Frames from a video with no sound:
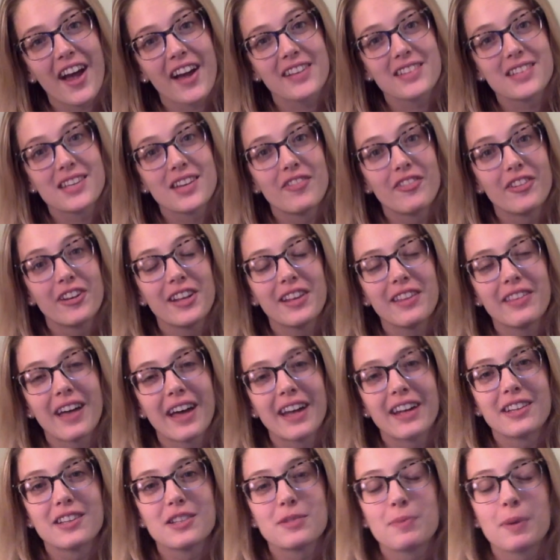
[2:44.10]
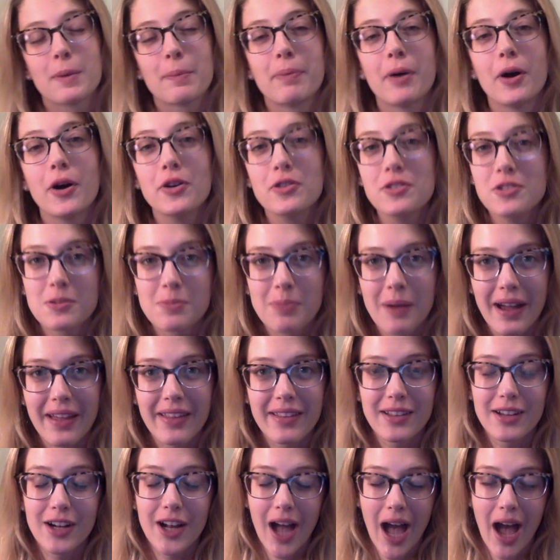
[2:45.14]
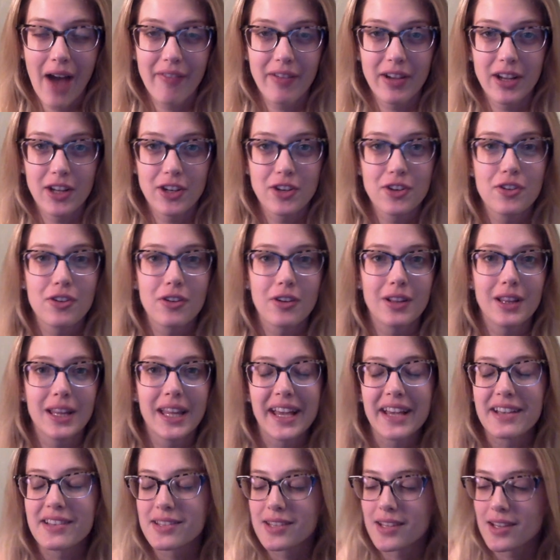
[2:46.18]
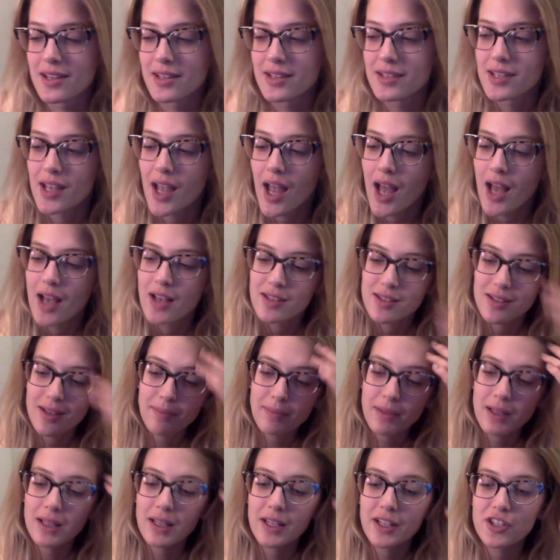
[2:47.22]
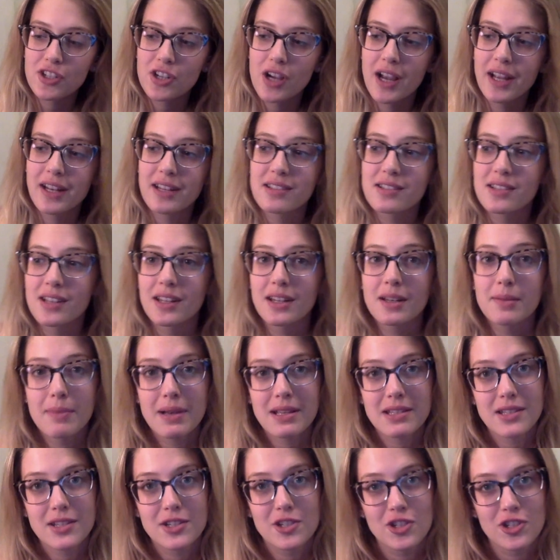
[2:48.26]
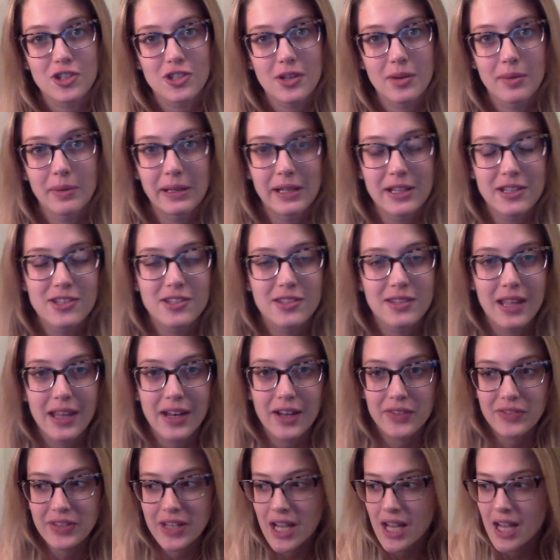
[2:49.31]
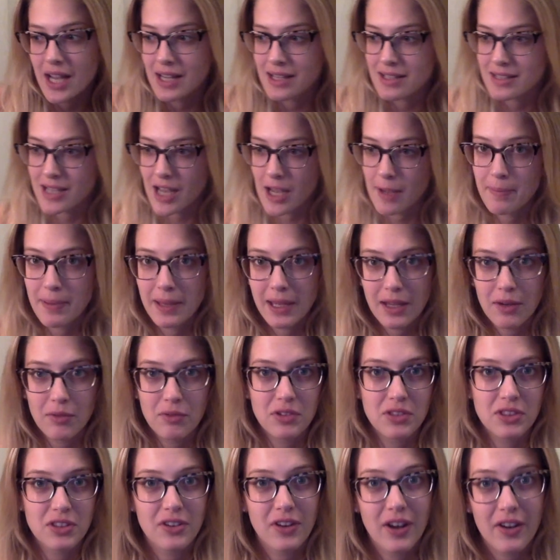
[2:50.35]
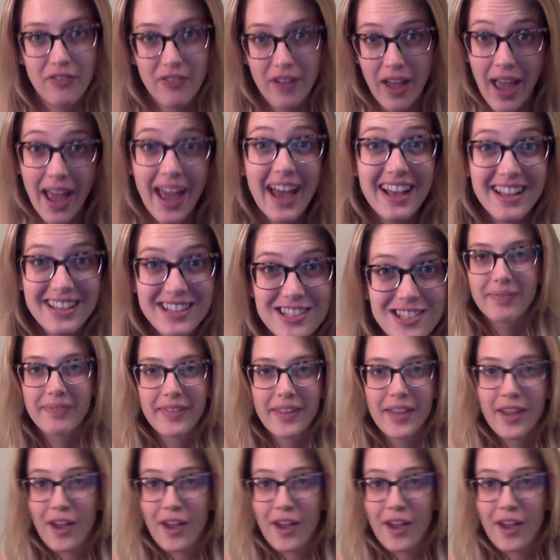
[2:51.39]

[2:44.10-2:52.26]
activity that is proposed by having a neural lace is something like trying to send a message to someone. Instead of typing it with your hands,